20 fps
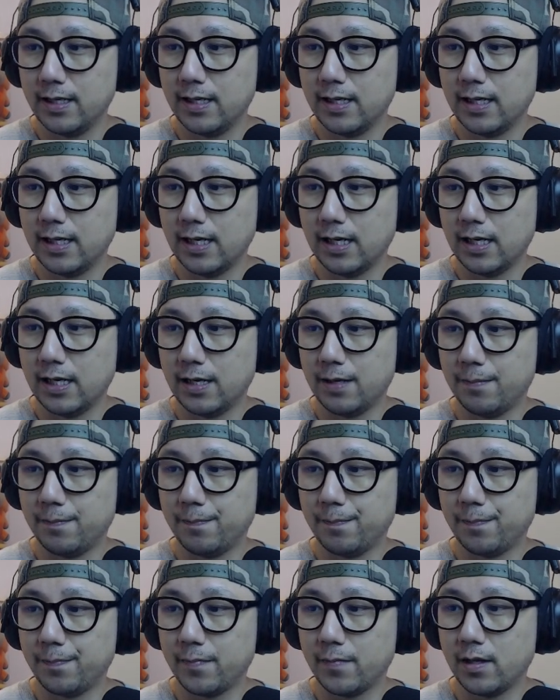um,
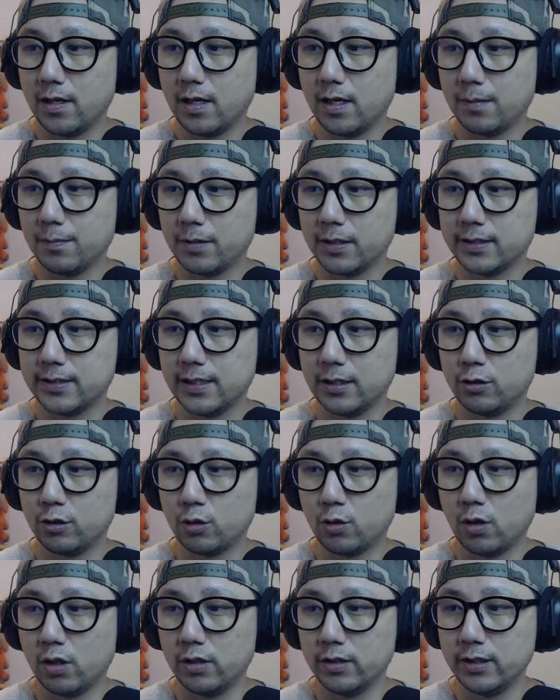I'm going to set it to
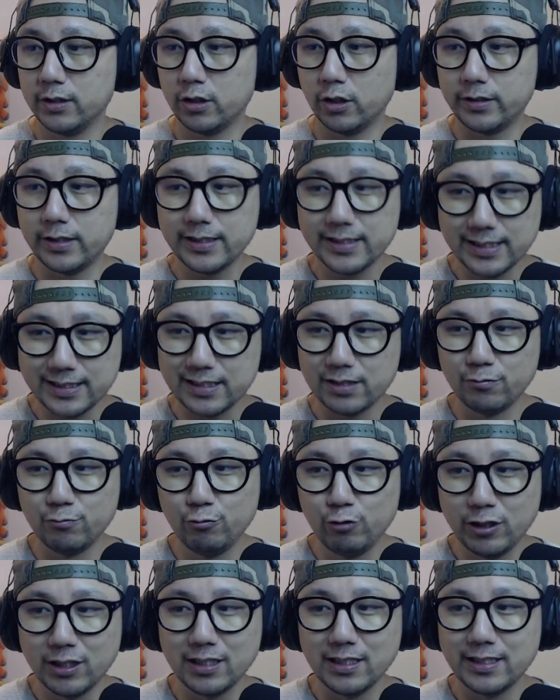quality. So this isn't
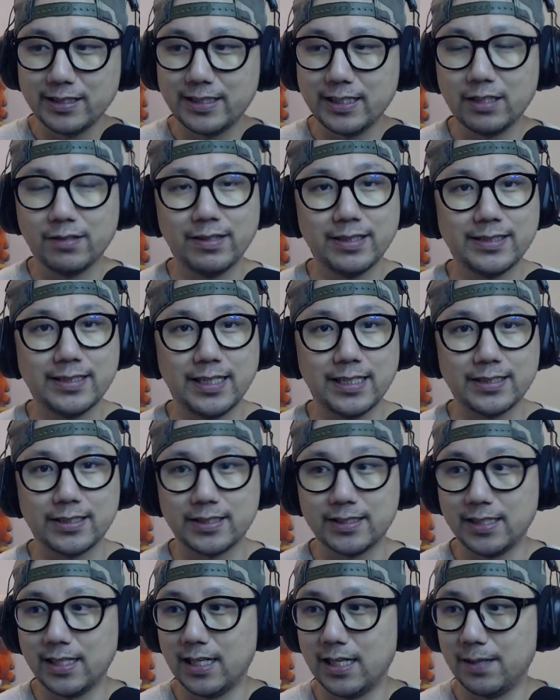really
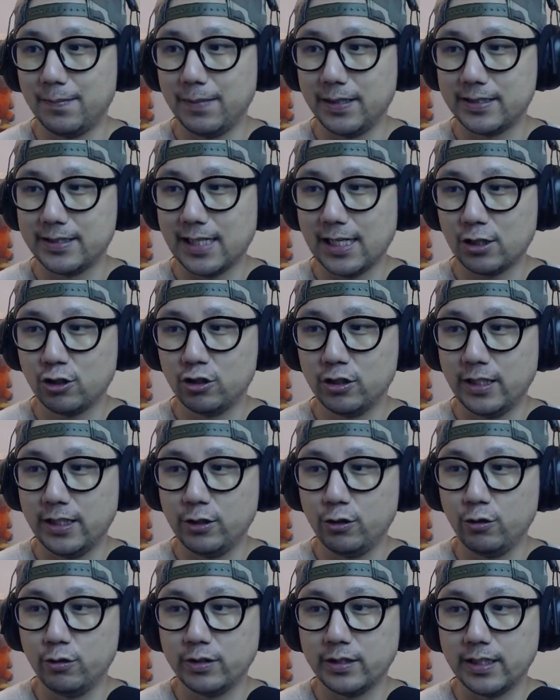DLSS. Um, it's actually
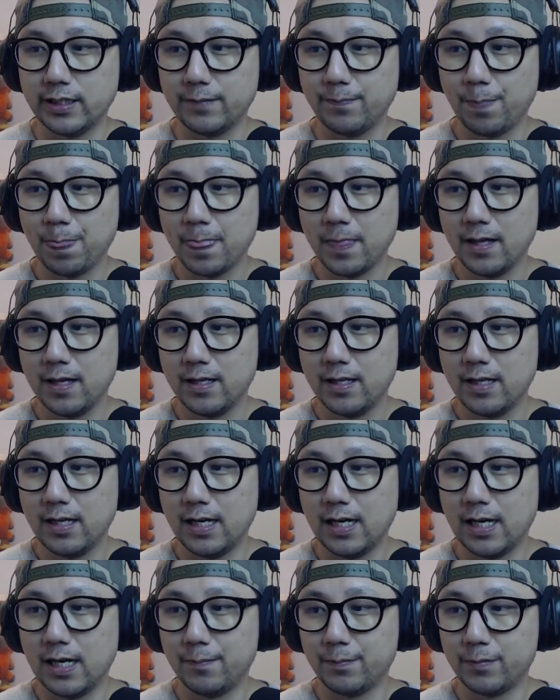using
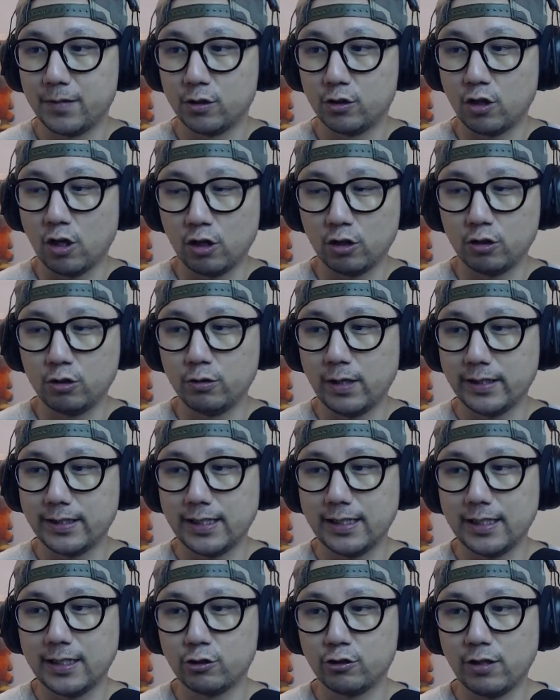um, the toggle and
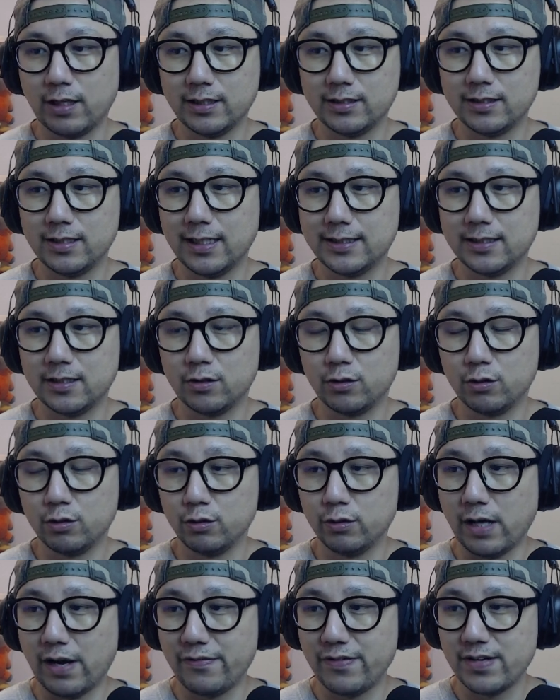then it translates it
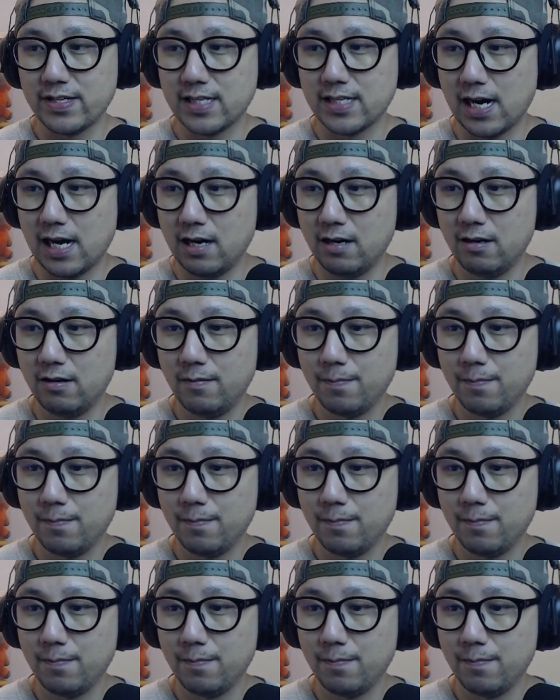to FSR.